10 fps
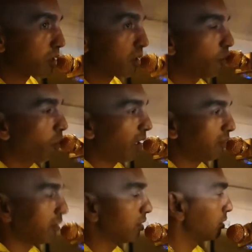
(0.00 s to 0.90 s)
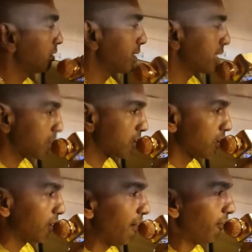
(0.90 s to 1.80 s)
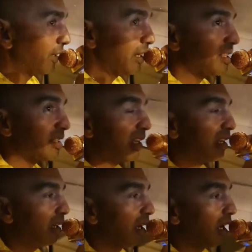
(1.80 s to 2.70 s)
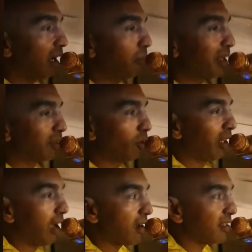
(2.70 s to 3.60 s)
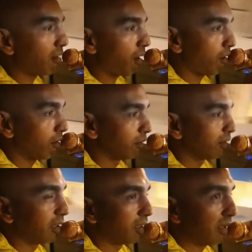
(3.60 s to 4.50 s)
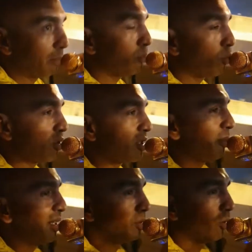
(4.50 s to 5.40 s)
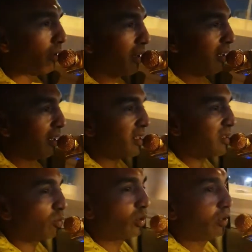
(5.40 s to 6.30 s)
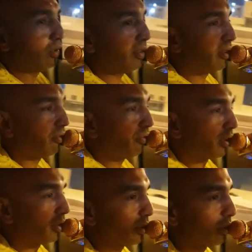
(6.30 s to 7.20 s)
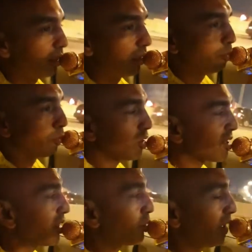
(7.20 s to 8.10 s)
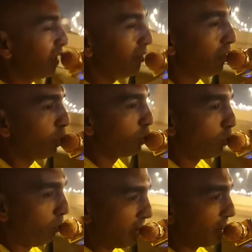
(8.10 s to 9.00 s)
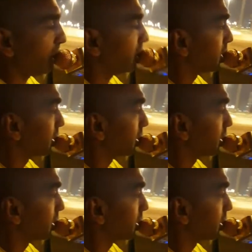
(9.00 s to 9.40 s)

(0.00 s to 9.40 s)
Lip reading: What? First, Panadol extra, because the Panadol regular is totally not effect, because it will give you too much headache.